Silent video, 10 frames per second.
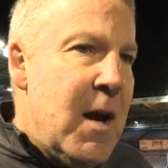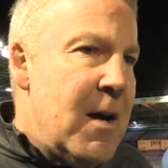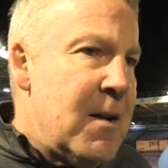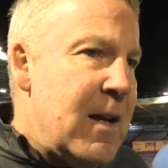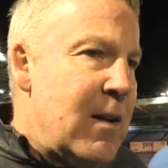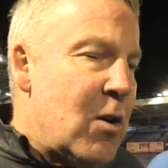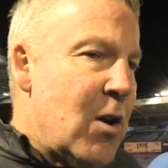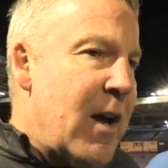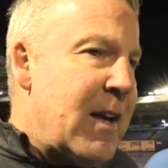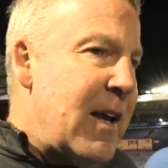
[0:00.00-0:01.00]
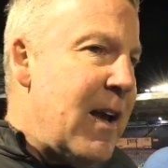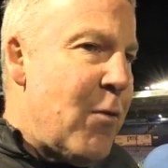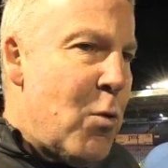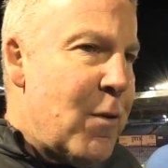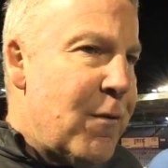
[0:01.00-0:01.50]
and it looked like it
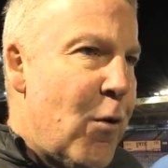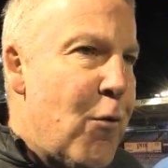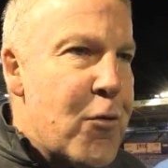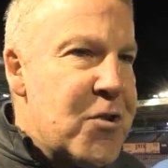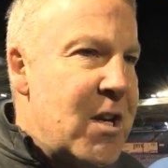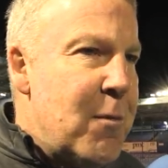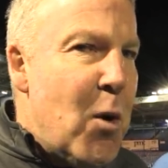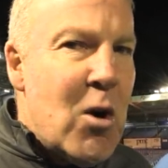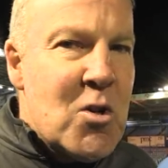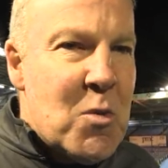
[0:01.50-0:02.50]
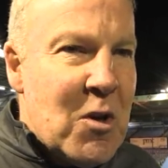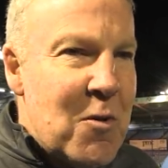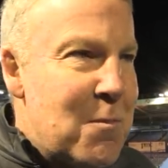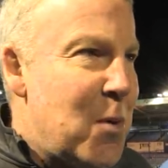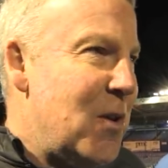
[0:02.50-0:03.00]
either wouldn't fall for us in the box, we
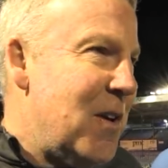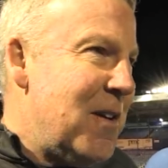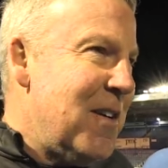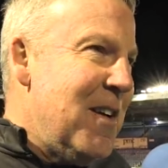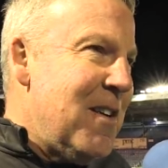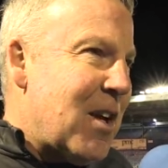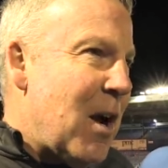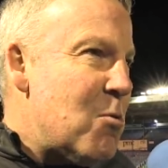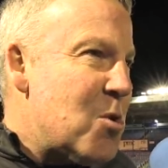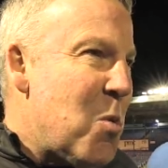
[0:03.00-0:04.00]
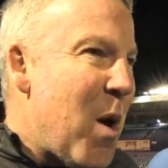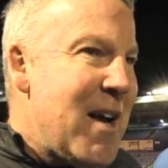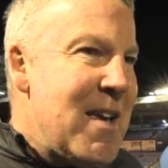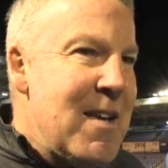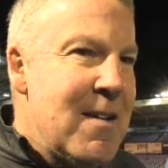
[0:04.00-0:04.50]
couldn't put the goals
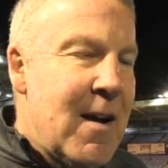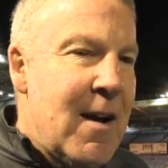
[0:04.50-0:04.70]
away.